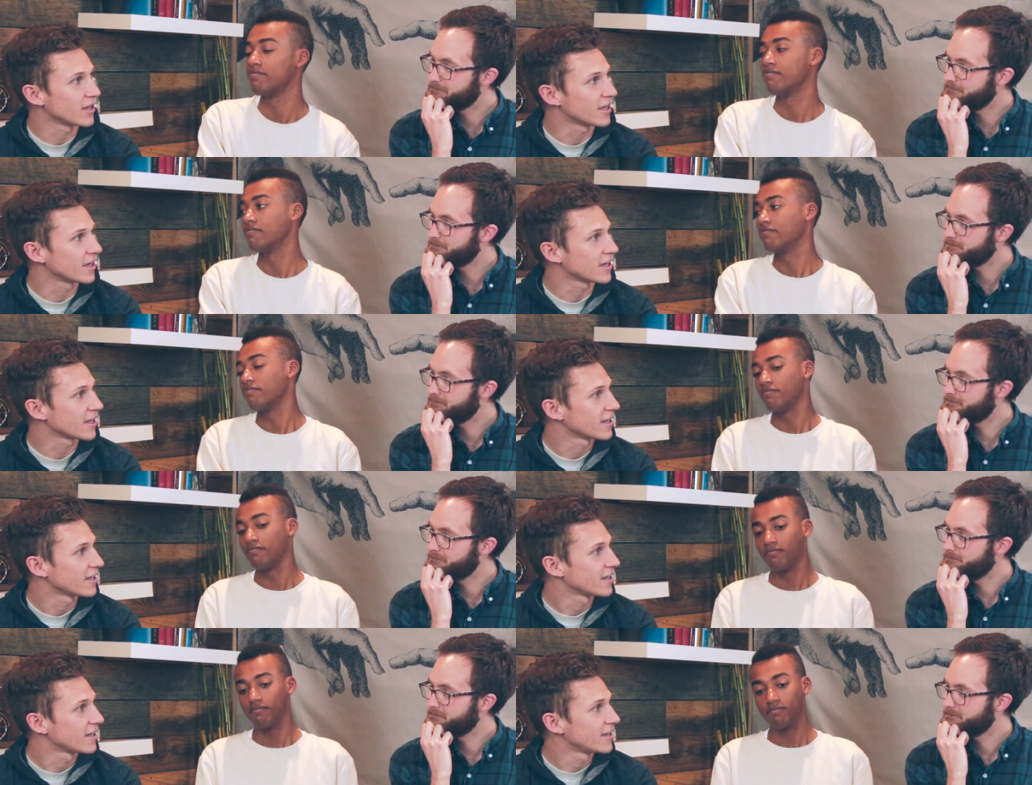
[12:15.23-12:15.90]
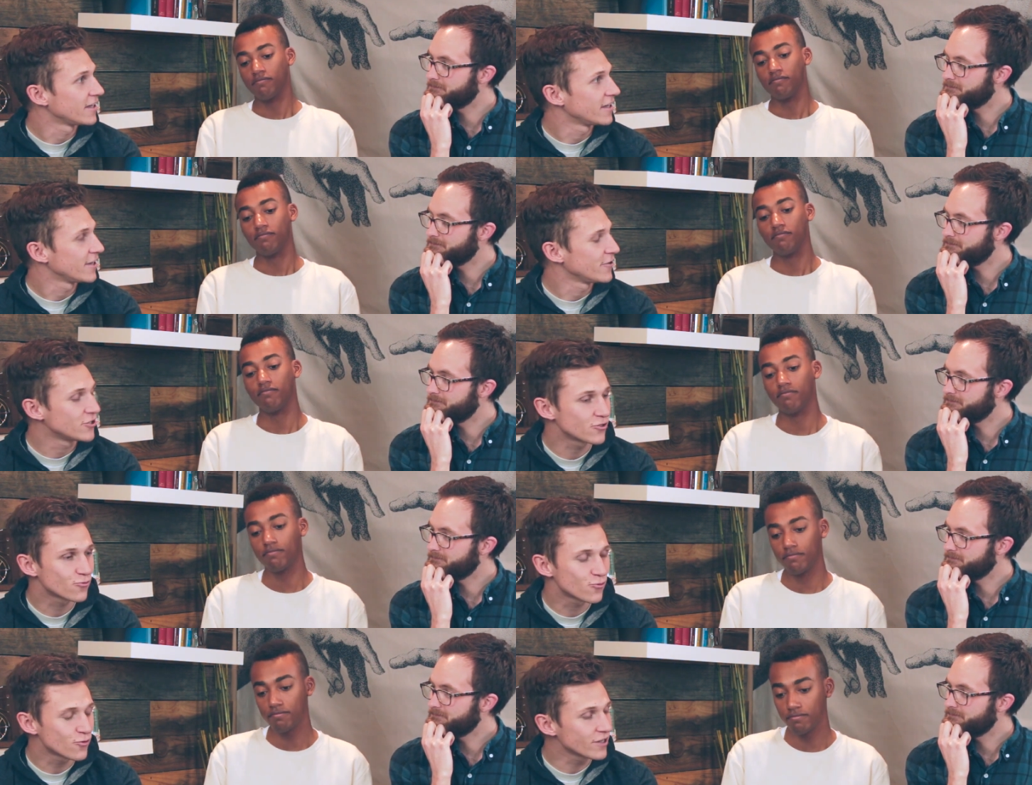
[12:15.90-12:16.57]
Speaker 1: think you
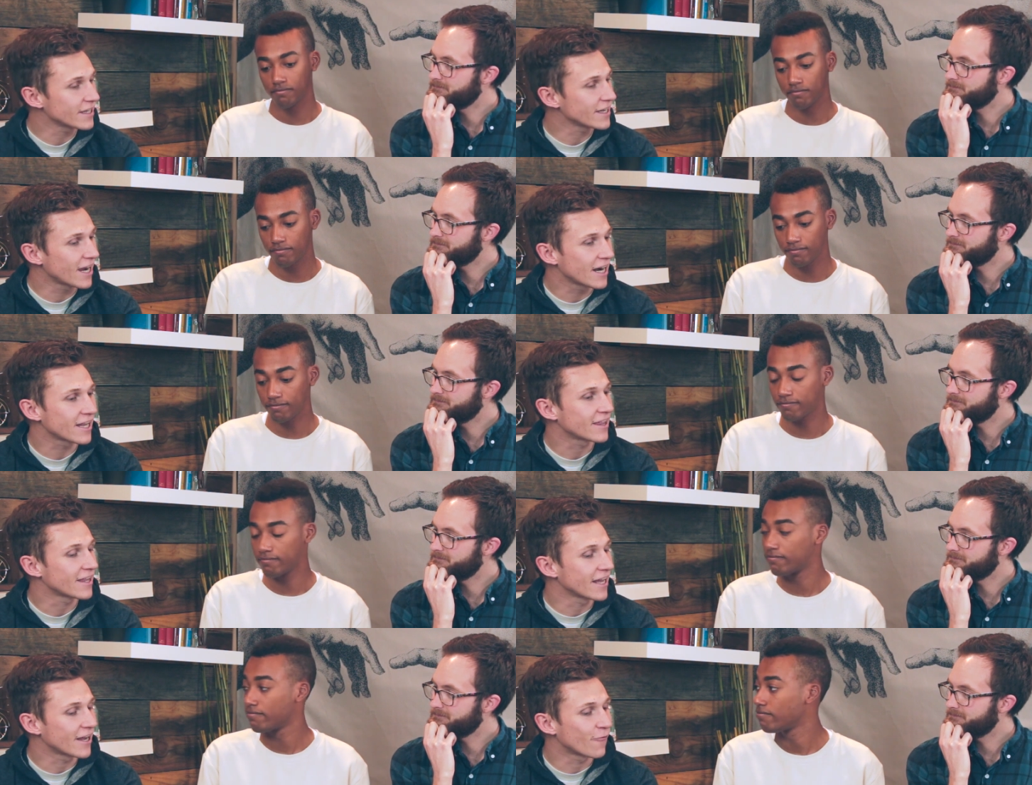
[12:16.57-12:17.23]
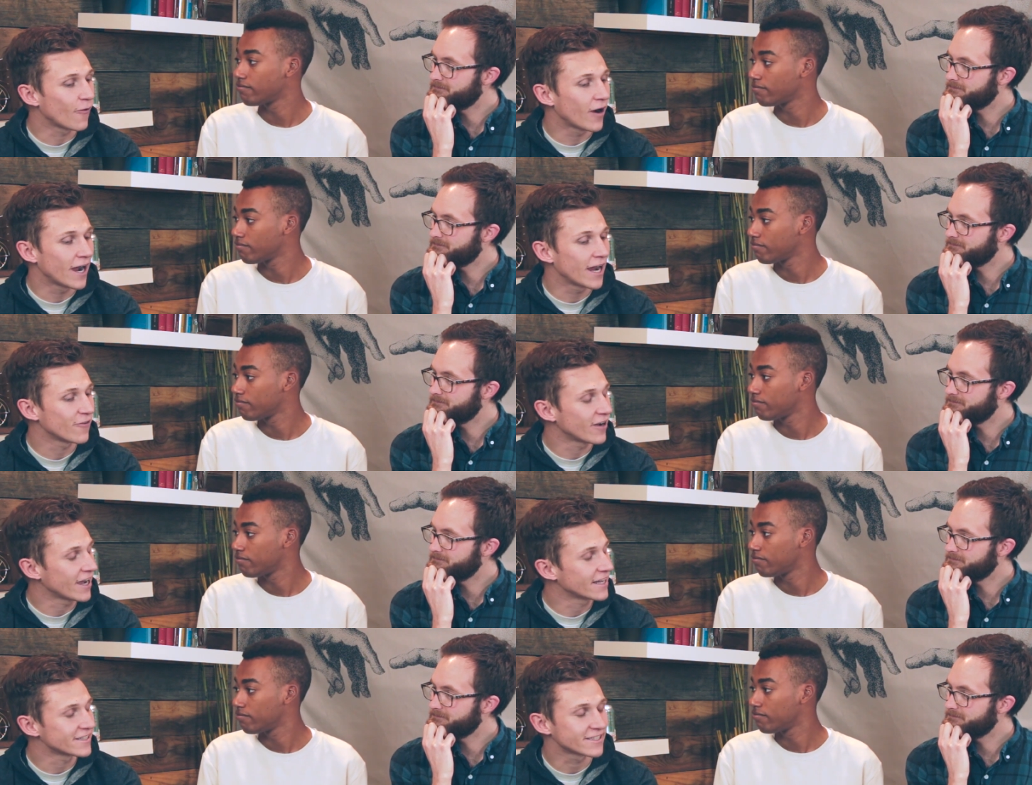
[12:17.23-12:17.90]
just really got to think why
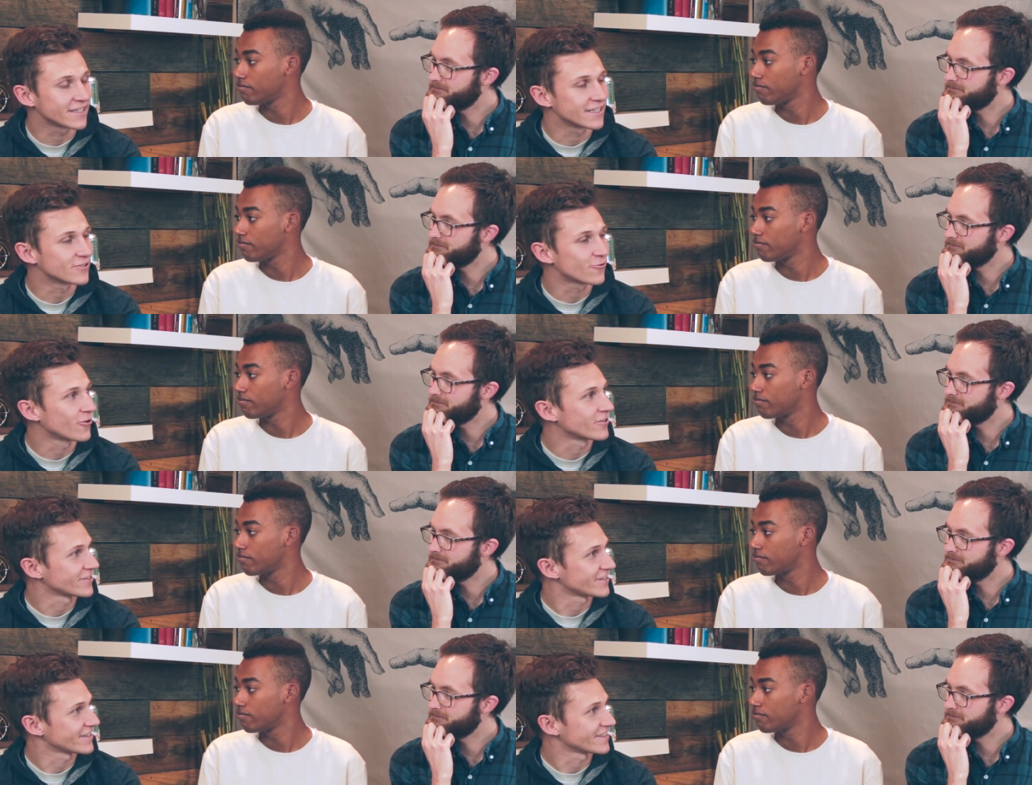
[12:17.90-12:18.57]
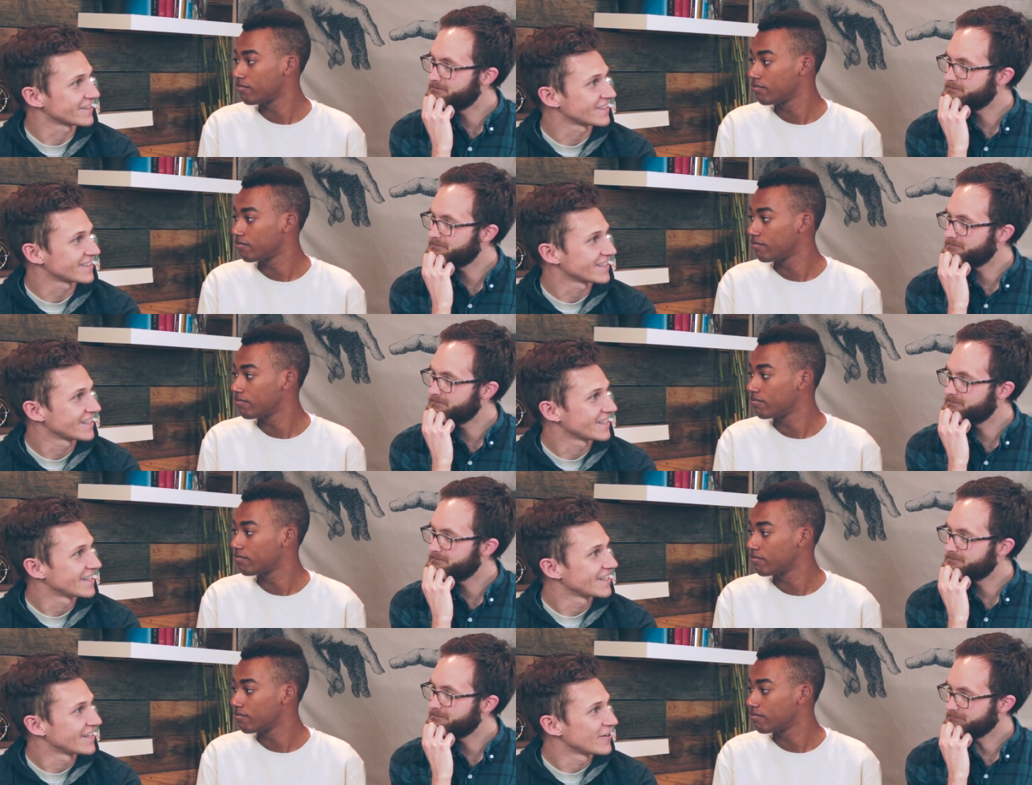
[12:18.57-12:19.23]
am I asking these questions?
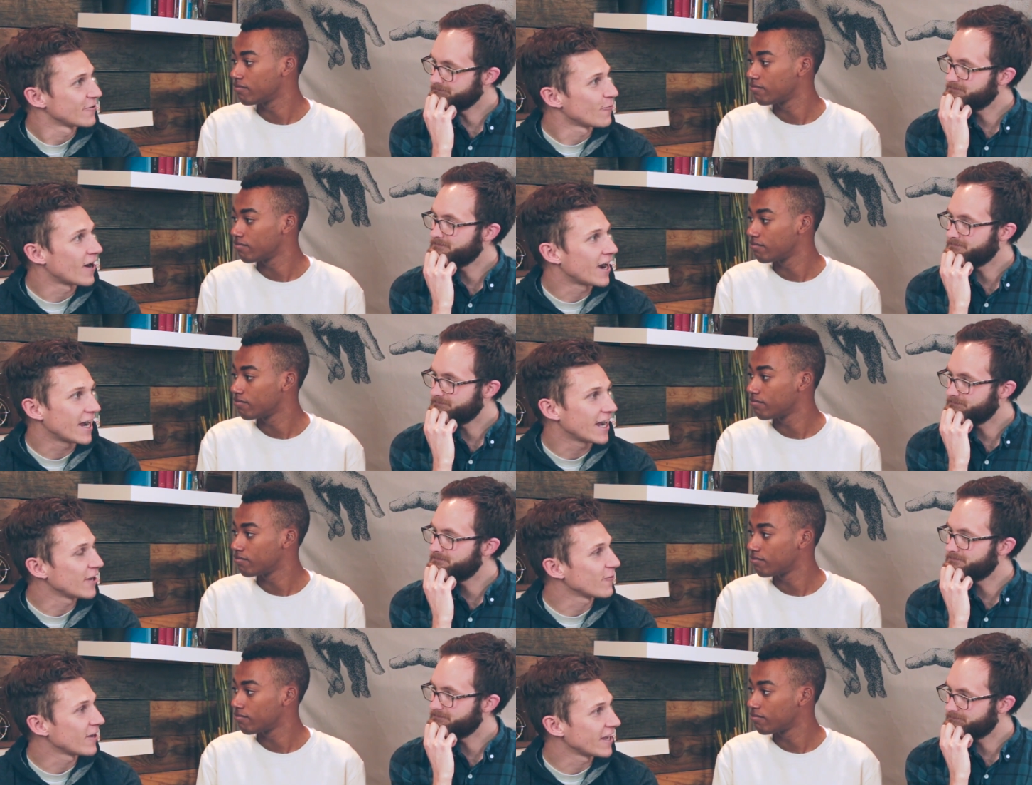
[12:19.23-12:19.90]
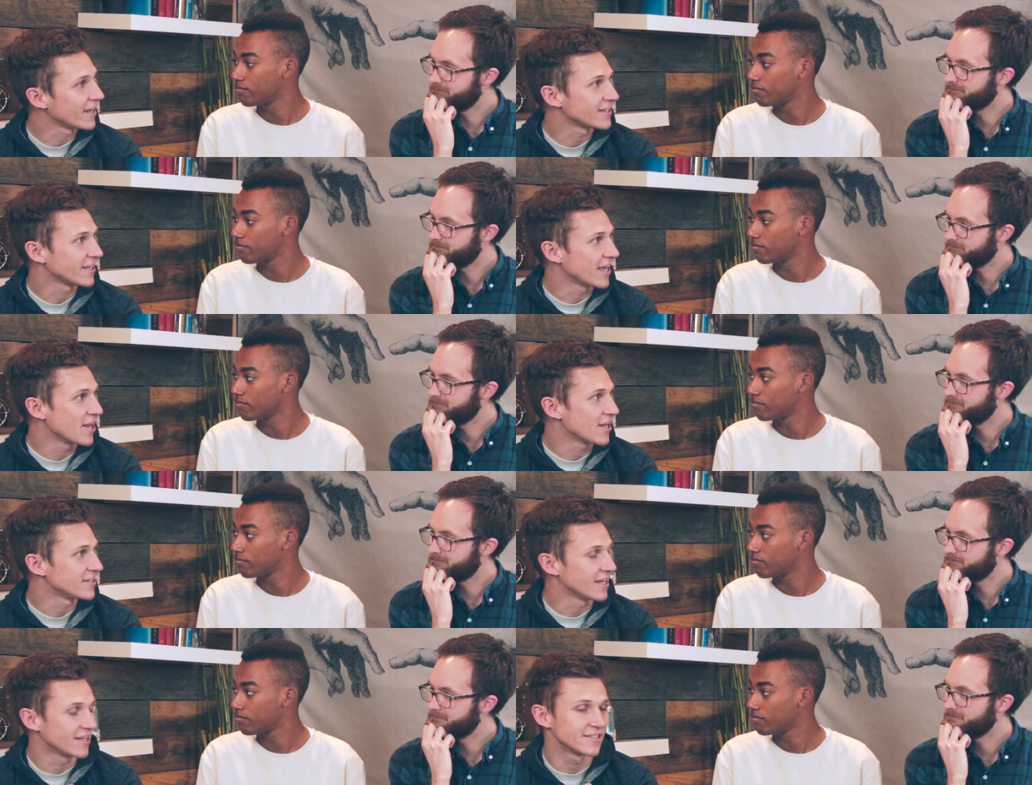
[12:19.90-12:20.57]
Why am I
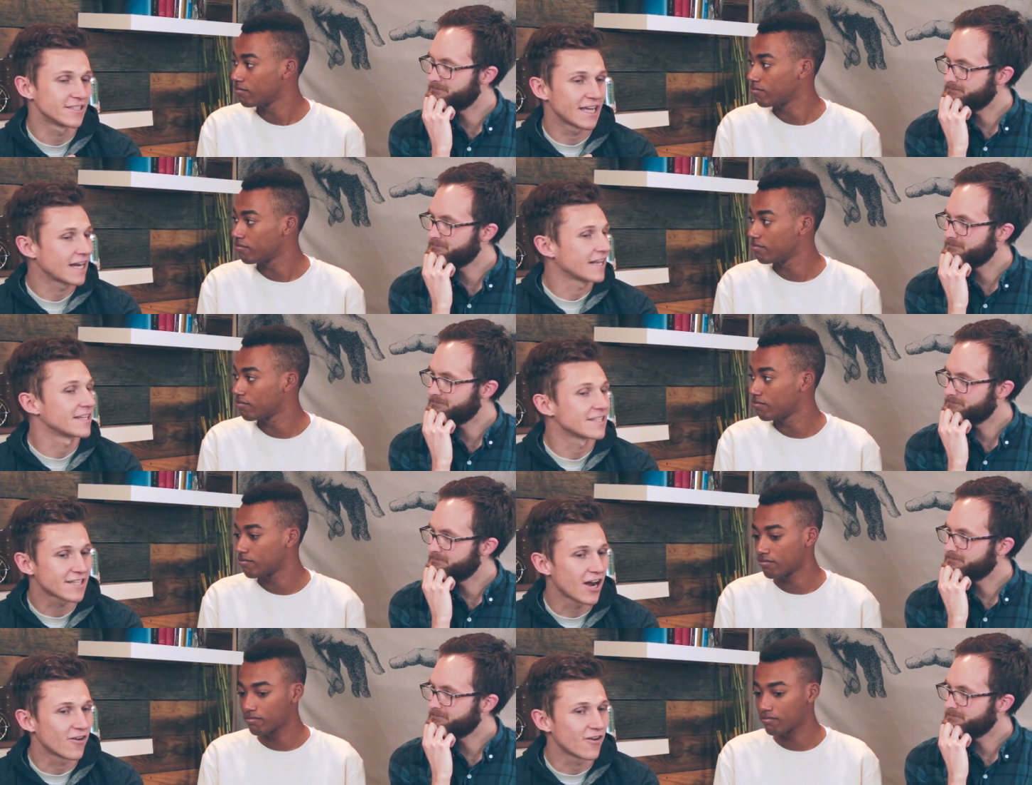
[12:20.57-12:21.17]
in- instigating this